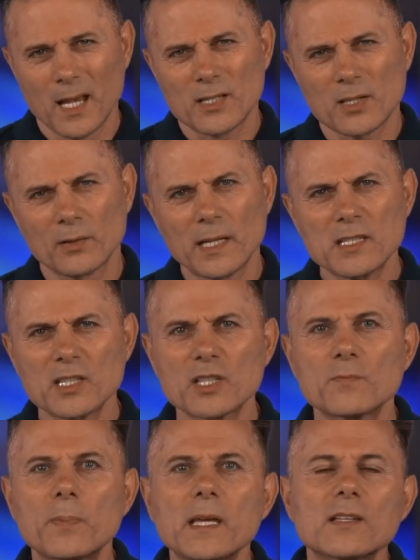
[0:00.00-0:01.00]
So let's
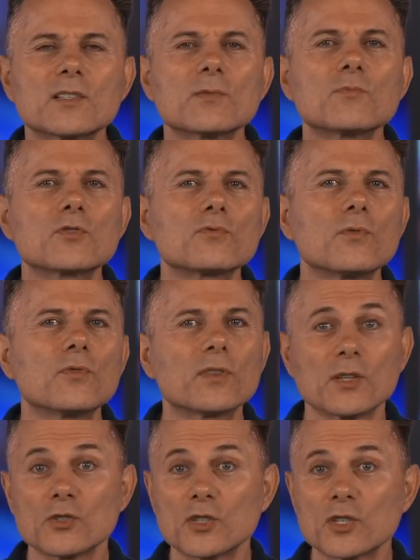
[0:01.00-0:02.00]
speak some
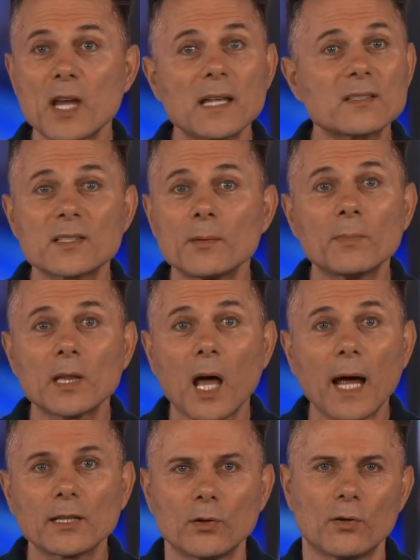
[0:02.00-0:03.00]
truth and shed some
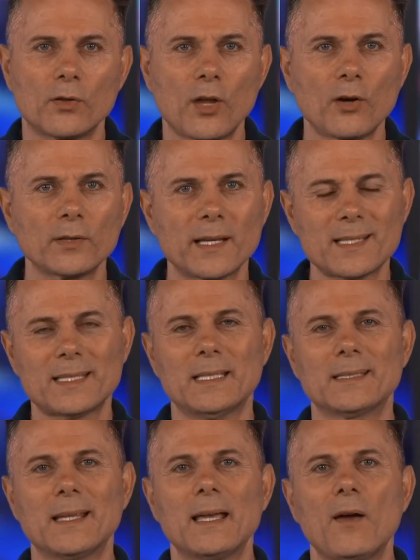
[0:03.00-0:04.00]
light on no less
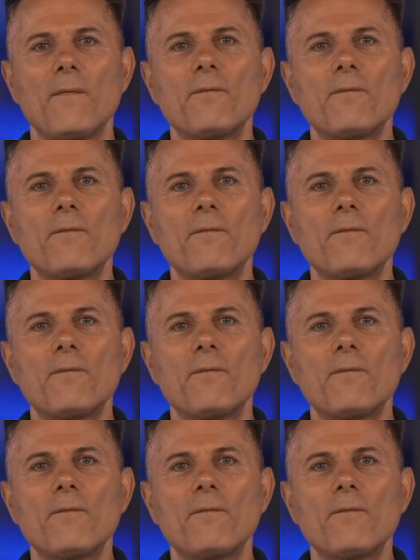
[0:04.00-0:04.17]
than